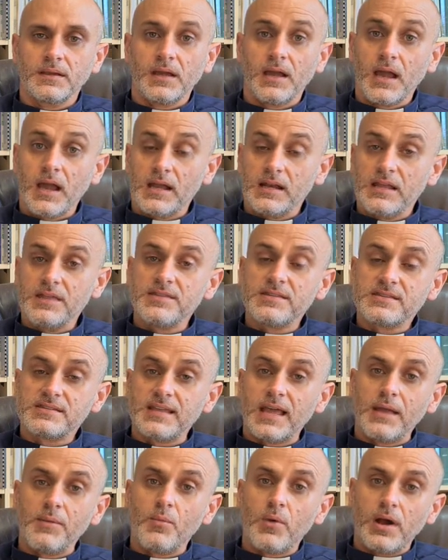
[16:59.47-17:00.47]
And in the
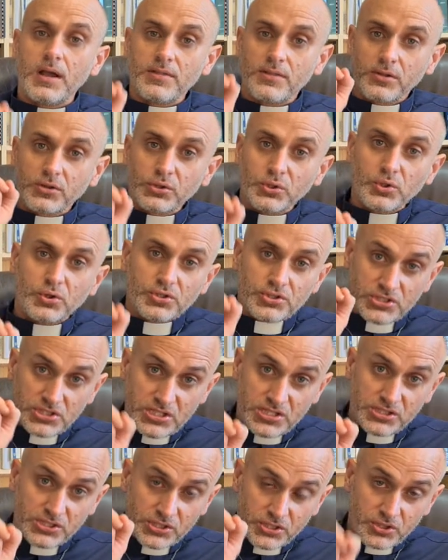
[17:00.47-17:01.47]
same way, the Lord
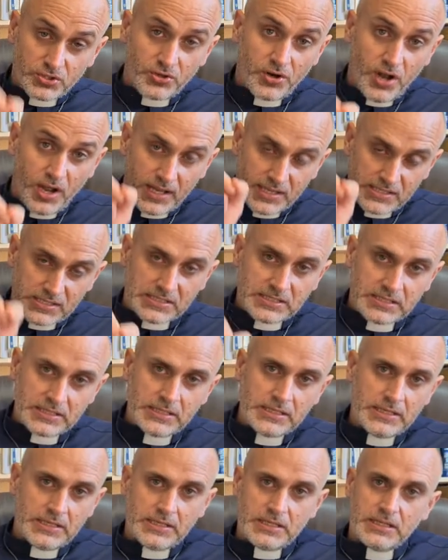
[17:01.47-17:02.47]
Jesus Christ
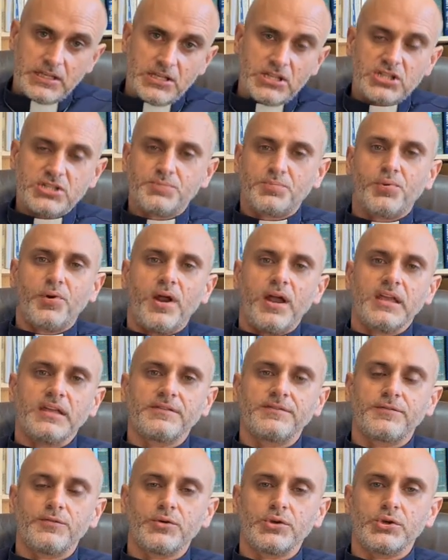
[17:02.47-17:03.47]
is praying
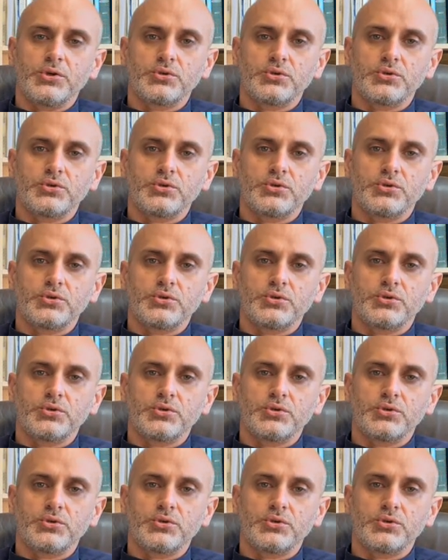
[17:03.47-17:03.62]
for you